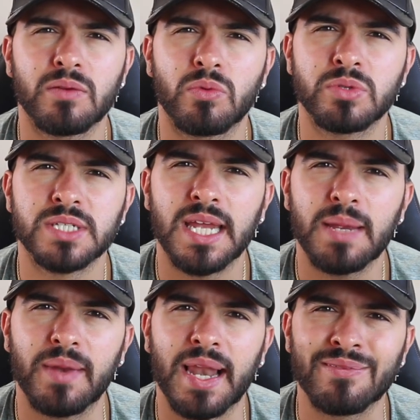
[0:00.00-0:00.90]
what was her
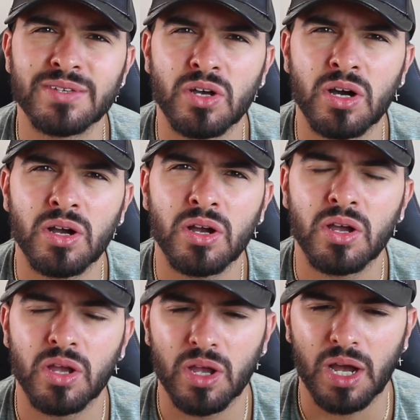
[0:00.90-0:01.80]
name, Lavender?
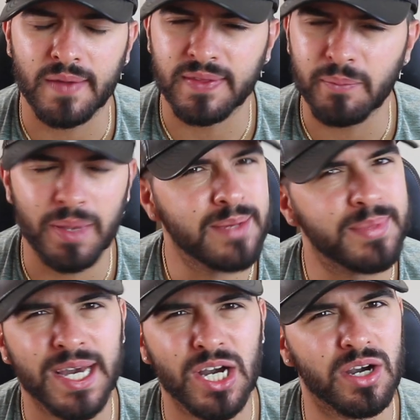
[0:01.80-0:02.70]
I think
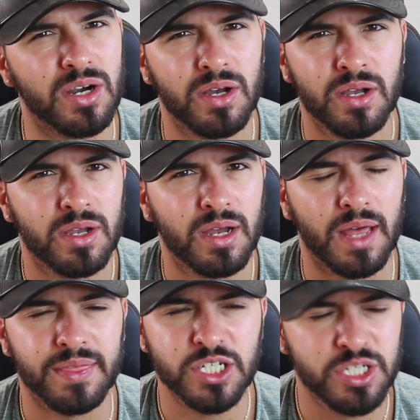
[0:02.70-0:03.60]
maybe her.
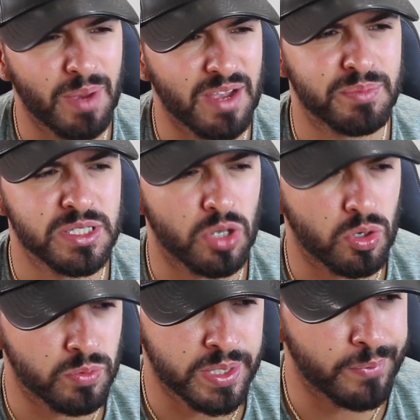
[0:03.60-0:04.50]
I think she might have been the
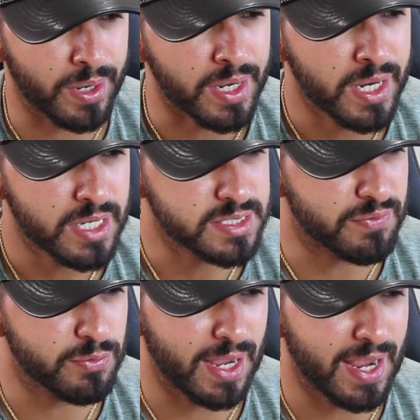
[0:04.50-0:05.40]
only one,
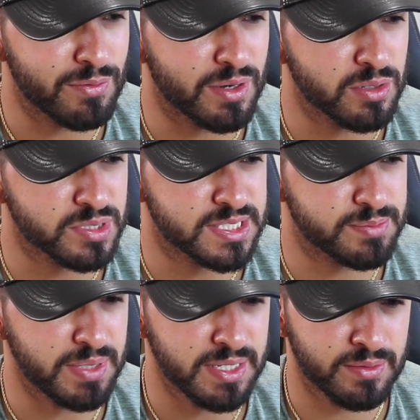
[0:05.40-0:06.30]
because I feel like everyone else has
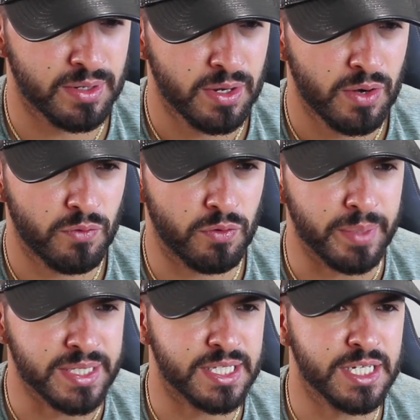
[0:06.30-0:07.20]
been
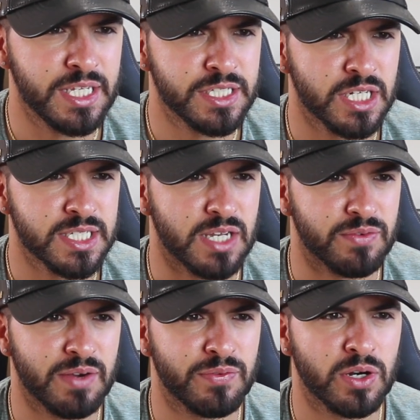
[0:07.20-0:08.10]
from Indonesia,
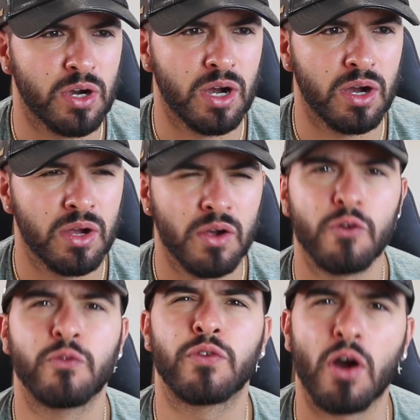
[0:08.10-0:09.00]
South Africa,
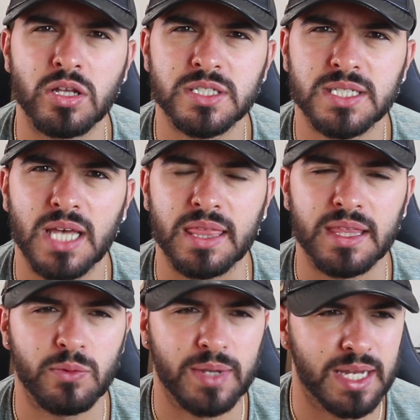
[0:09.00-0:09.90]
France. I
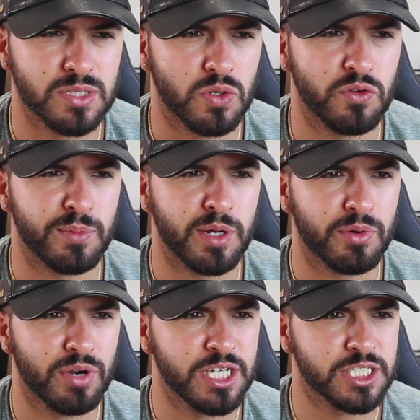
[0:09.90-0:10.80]
think we had as well with
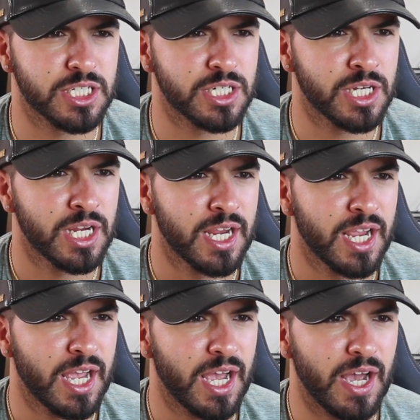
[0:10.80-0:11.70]
Murmuration.
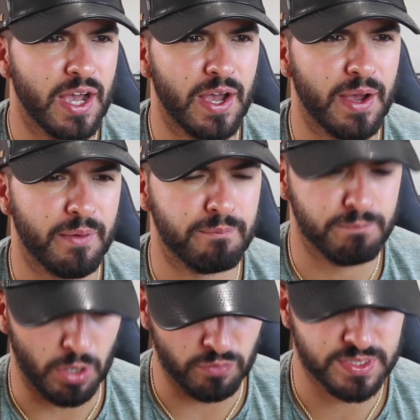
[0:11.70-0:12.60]

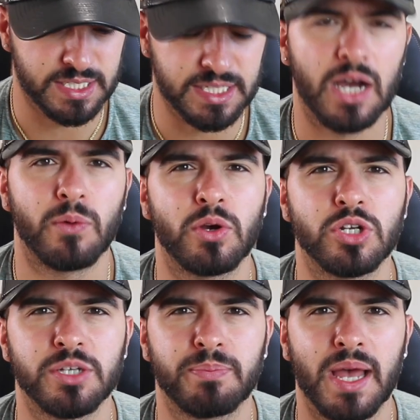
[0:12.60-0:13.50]
Obviously now we've
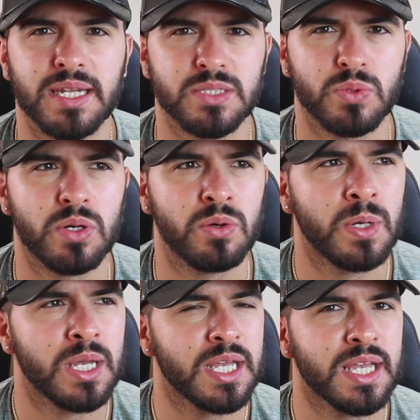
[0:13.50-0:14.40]
got Japan as
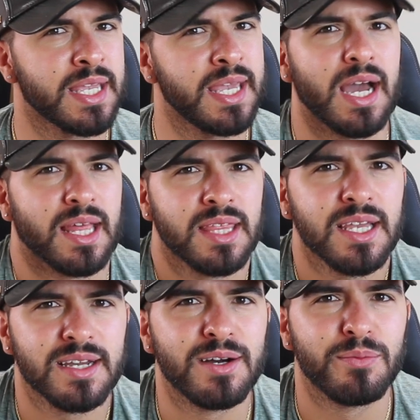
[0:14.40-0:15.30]
well. Yeah, I
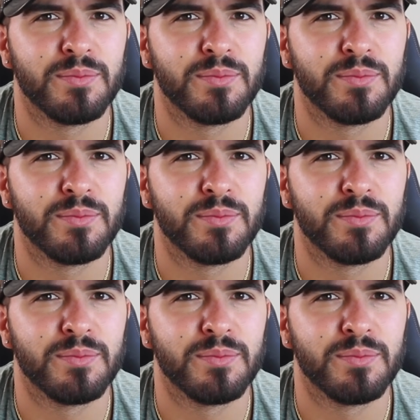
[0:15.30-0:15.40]
think